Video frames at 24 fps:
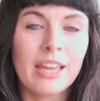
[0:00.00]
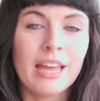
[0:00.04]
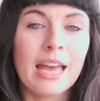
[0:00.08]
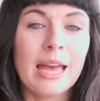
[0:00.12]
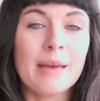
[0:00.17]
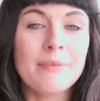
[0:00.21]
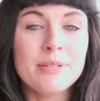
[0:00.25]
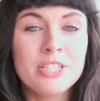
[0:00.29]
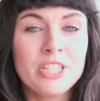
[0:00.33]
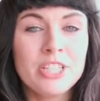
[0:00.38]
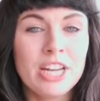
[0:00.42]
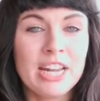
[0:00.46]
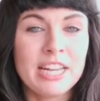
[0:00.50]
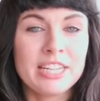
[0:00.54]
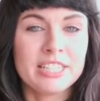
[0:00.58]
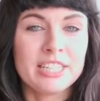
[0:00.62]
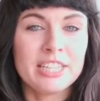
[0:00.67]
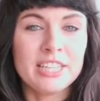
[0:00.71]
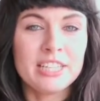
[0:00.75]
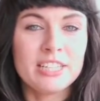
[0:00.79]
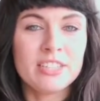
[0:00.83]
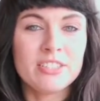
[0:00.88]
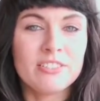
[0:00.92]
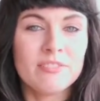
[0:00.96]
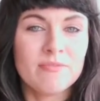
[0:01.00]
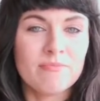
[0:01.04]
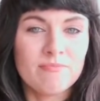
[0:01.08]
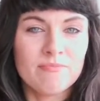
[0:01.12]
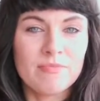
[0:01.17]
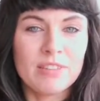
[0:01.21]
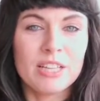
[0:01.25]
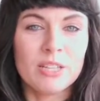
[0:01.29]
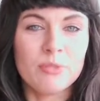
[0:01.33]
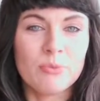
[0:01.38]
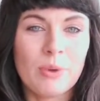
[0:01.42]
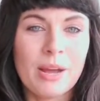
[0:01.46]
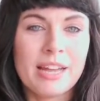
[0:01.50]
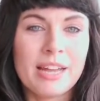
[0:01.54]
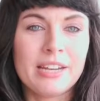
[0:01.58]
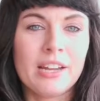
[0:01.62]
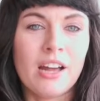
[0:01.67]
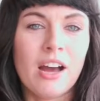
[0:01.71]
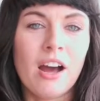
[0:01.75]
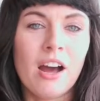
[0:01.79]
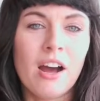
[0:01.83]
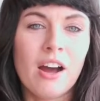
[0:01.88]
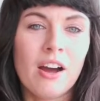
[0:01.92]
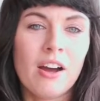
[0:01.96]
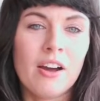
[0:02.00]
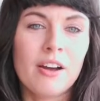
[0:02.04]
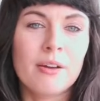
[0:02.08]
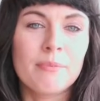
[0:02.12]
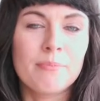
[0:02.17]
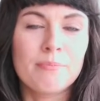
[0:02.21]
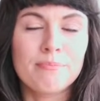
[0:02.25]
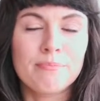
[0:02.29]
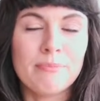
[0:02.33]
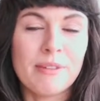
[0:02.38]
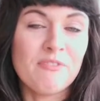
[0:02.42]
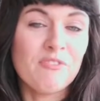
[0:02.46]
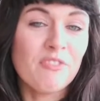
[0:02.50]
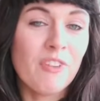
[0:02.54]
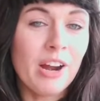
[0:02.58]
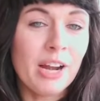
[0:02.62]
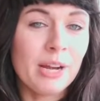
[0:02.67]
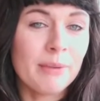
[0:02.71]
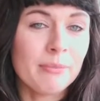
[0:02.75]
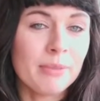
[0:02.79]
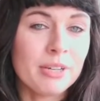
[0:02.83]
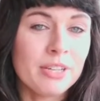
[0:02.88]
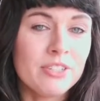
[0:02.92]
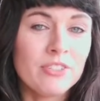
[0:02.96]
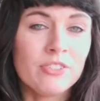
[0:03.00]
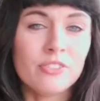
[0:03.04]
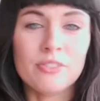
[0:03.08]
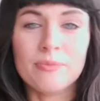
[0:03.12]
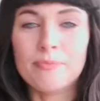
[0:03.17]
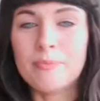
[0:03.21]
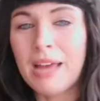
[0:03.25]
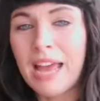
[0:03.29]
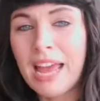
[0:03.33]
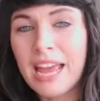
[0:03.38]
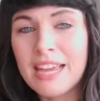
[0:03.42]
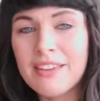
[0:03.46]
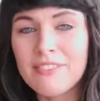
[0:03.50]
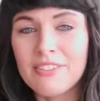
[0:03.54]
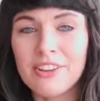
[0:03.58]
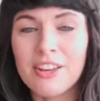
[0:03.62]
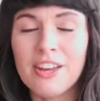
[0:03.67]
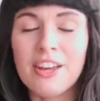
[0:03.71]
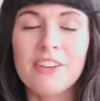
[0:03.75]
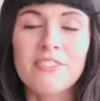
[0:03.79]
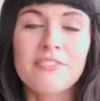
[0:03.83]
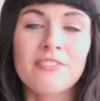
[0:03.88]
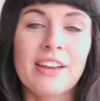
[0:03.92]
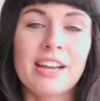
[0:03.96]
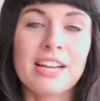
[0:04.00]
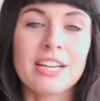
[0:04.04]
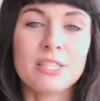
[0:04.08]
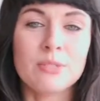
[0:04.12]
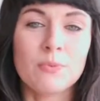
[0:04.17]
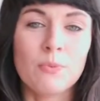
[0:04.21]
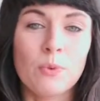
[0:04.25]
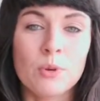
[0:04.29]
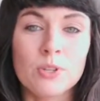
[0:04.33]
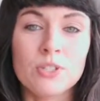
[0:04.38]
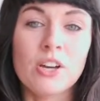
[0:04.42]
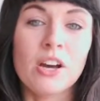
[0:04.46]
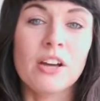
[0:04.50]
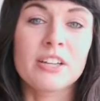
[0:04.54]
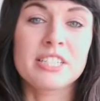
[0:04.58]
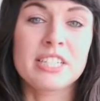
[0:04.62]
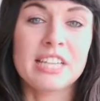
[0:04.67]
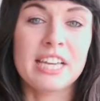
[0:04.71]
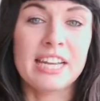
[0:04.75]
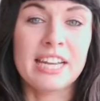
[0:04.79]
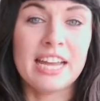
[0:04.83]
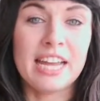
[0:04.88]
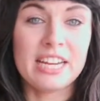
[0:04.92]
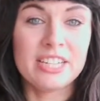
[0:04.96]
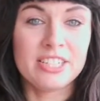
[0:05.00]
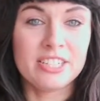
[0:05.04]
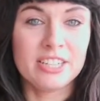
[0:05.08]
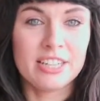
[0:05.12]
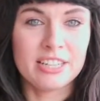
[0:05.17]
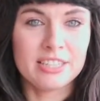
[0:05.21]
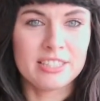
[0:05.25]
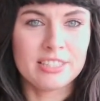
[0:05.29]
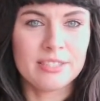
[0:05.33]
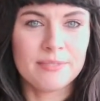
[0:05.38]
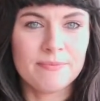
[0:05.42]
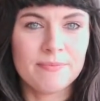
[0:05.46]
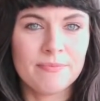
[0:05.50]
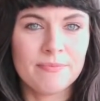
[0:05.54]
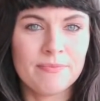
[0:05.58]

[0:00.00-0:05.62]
Epigenetics is when our environment or behavior affects what our DNA does.